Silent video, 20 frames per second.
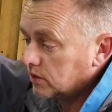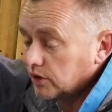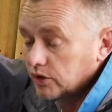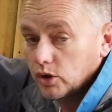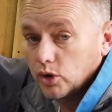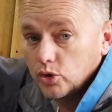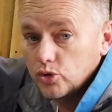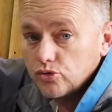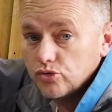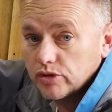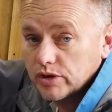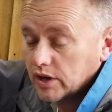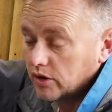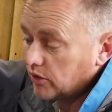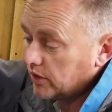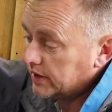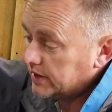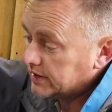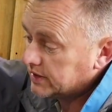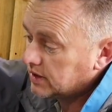at 100
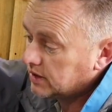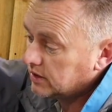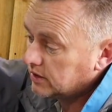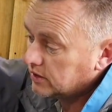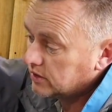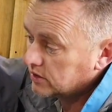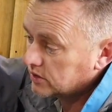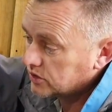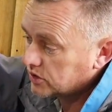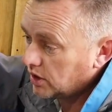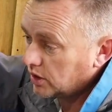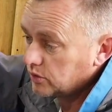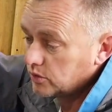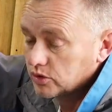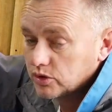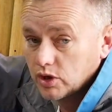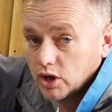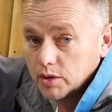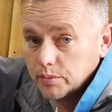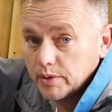degrees so
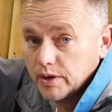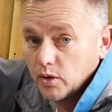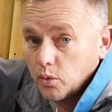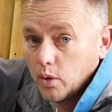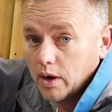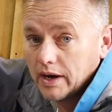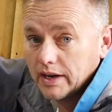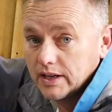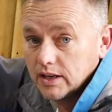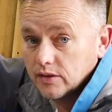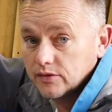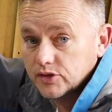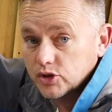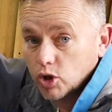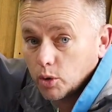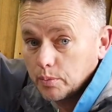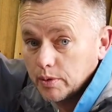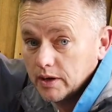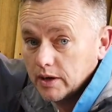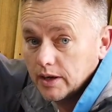there's got to be a way of
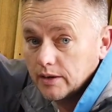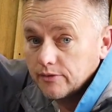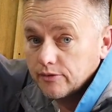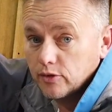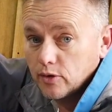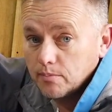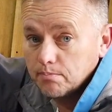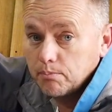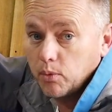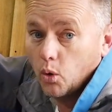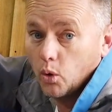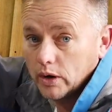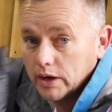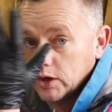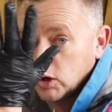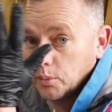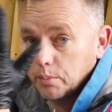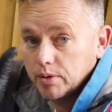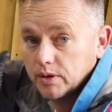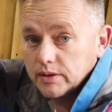stopping it from
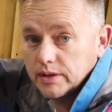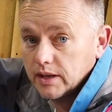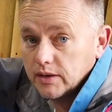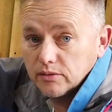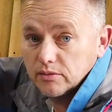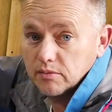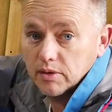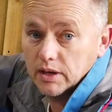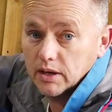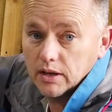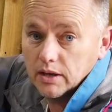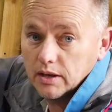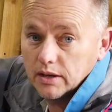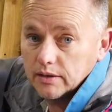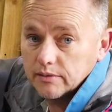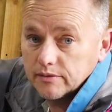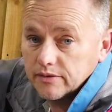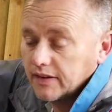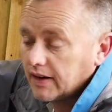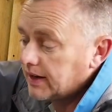boiling up and then, uh,
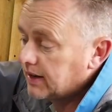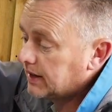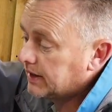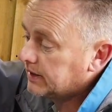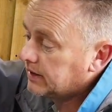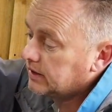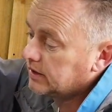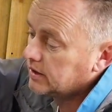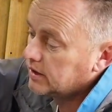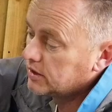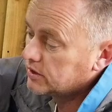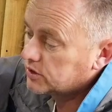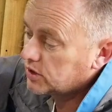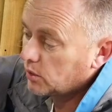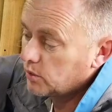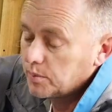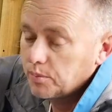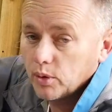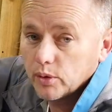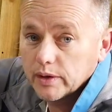and failing.
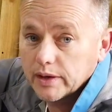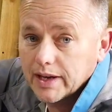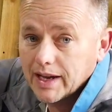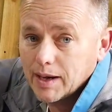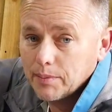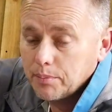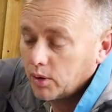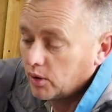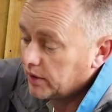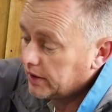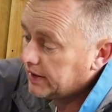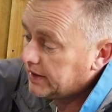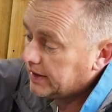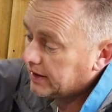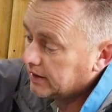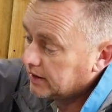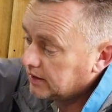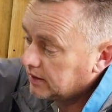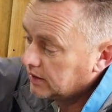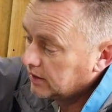So we put the cap on
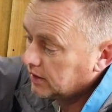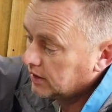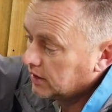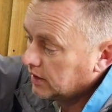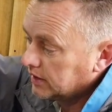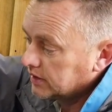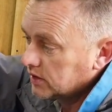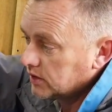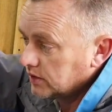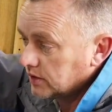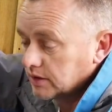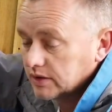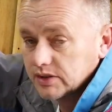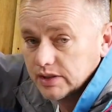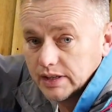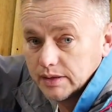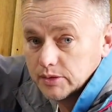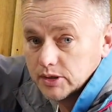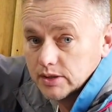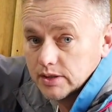here, the
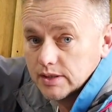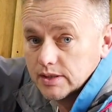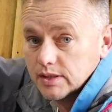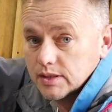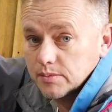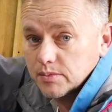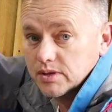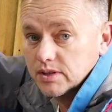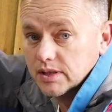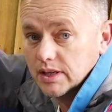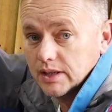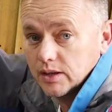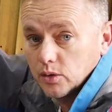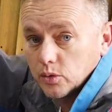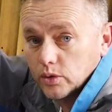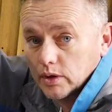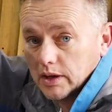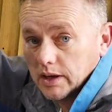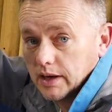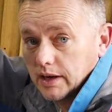system
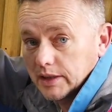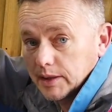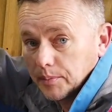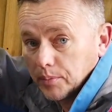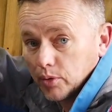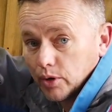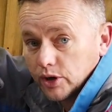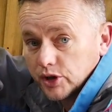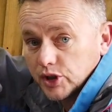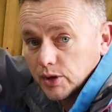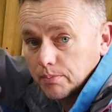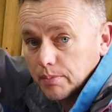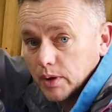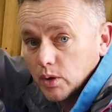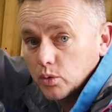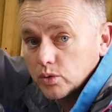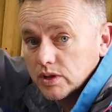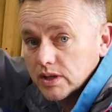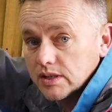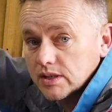sealed and the pressure
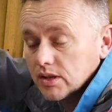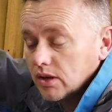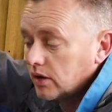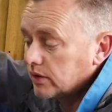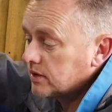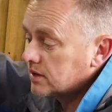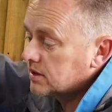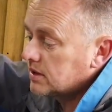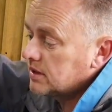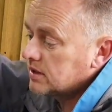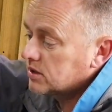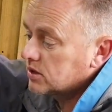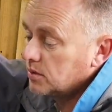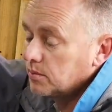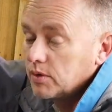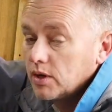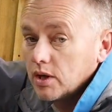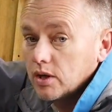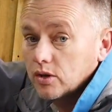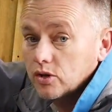builds inside the
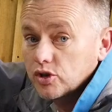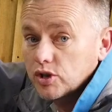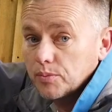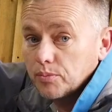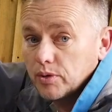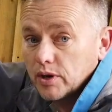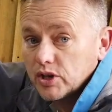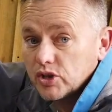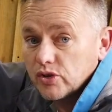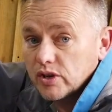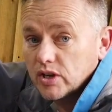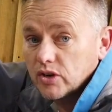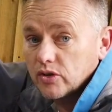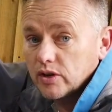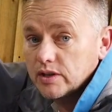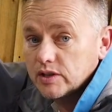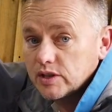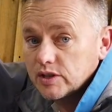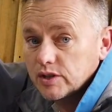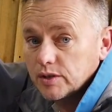system because the pressure
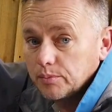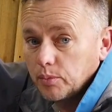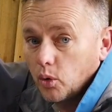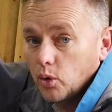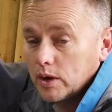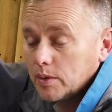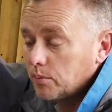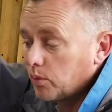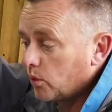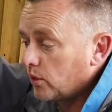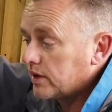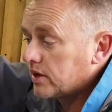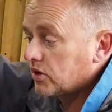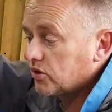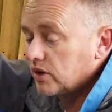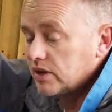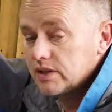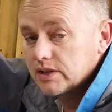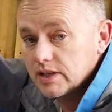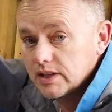increases, the boiling point
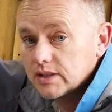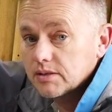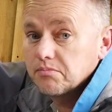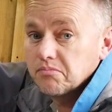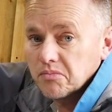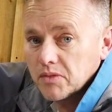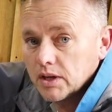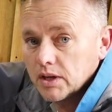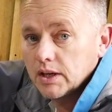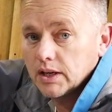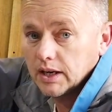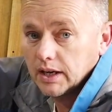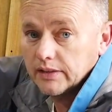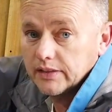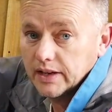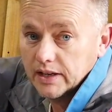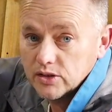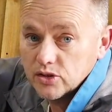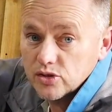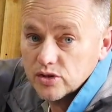increases and
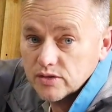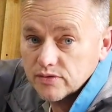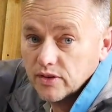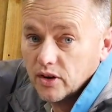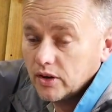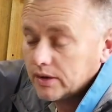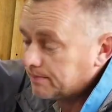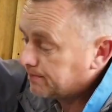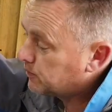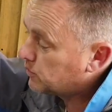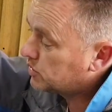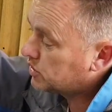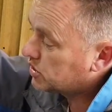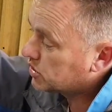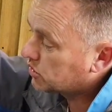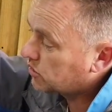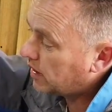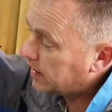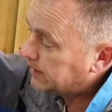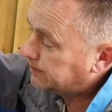the engine's fine, which is
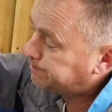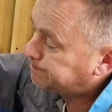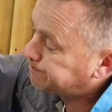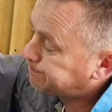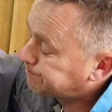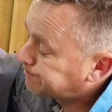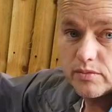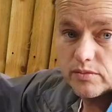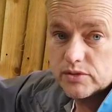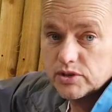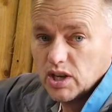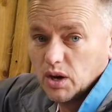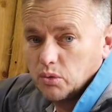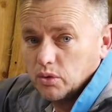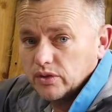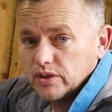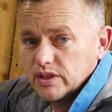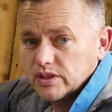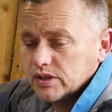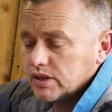great. So
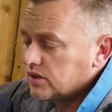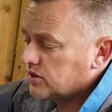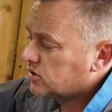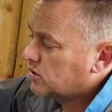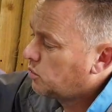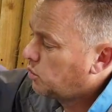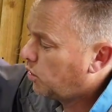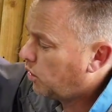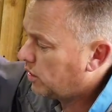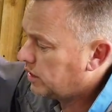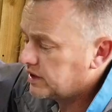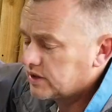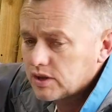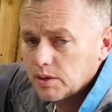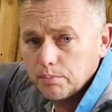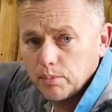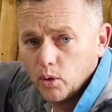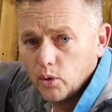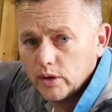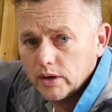on this system, what is the
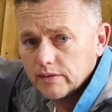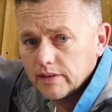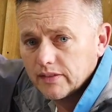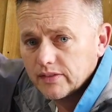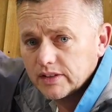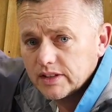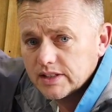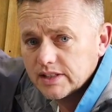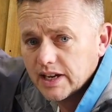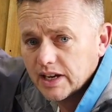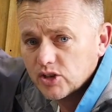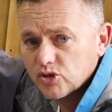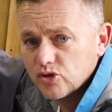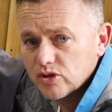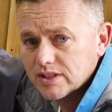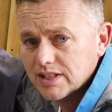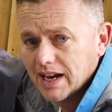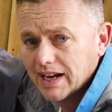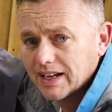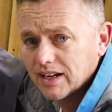point of having this extra
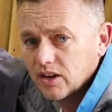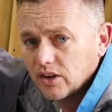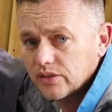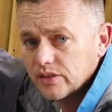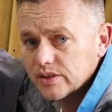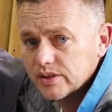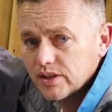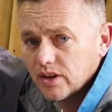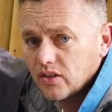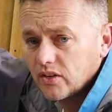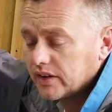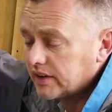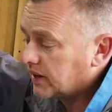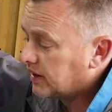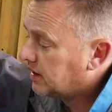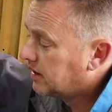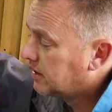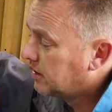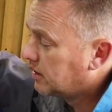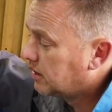tank on the side?
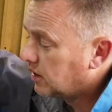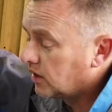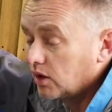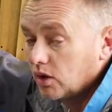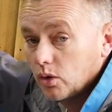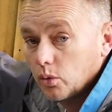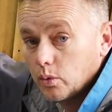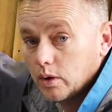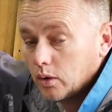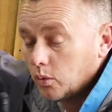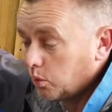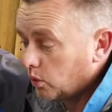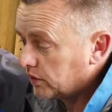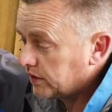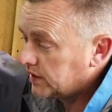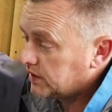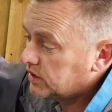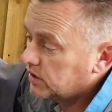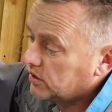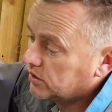Well, what
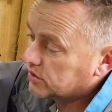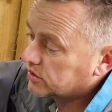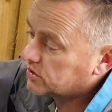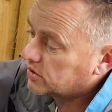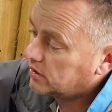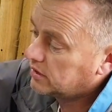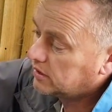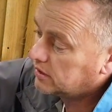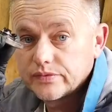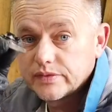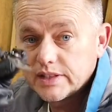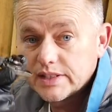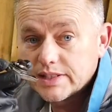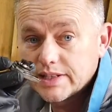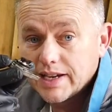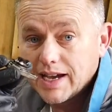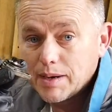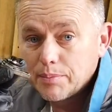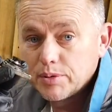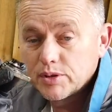it does, this
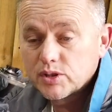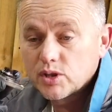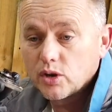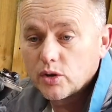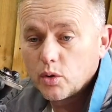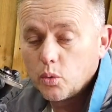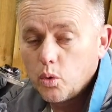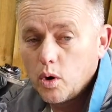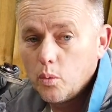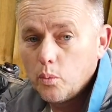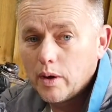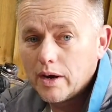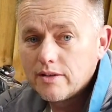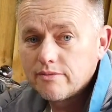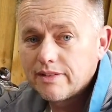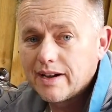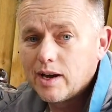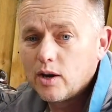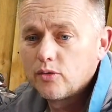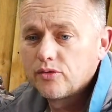cap has got a one-way
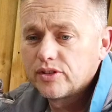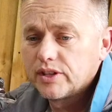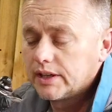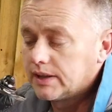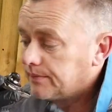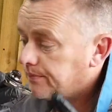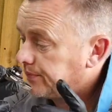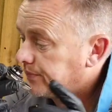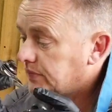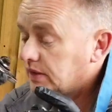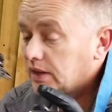valve in it.